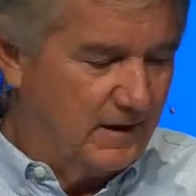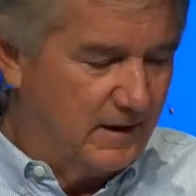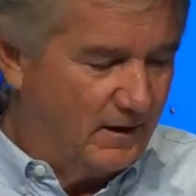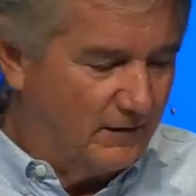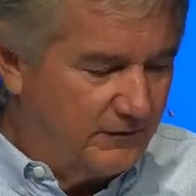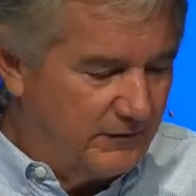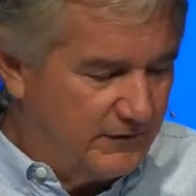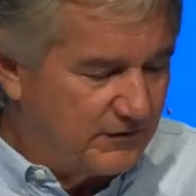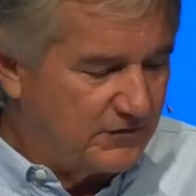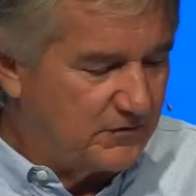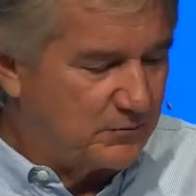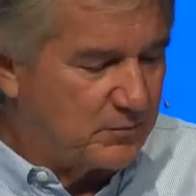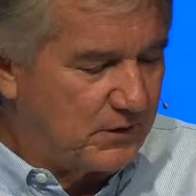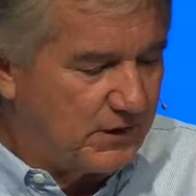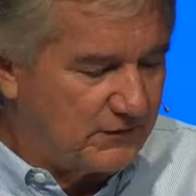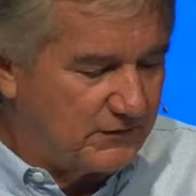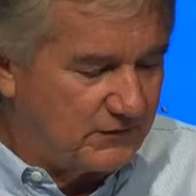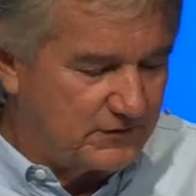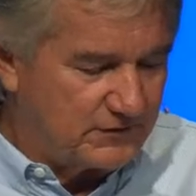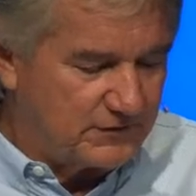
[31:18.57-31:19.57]
of this
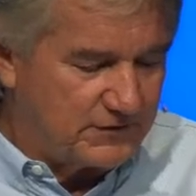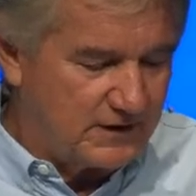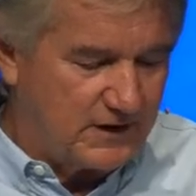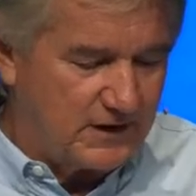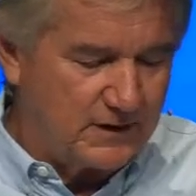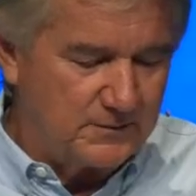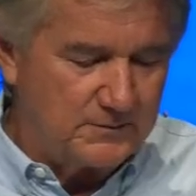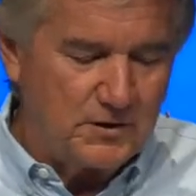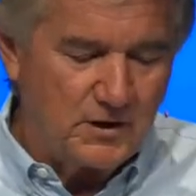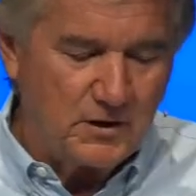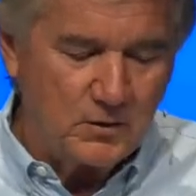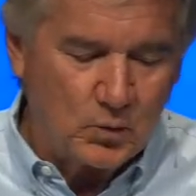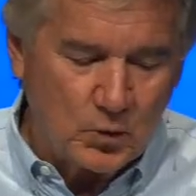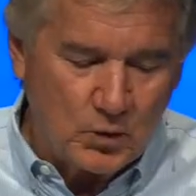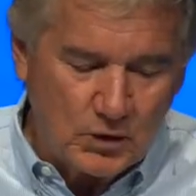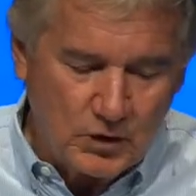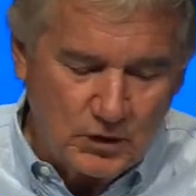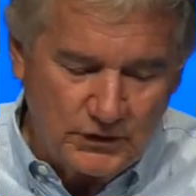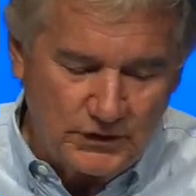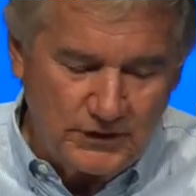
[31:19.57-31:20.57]
present time not
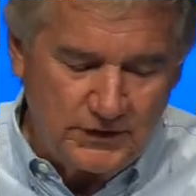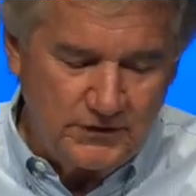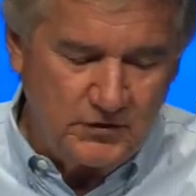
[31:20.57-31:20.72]
worthy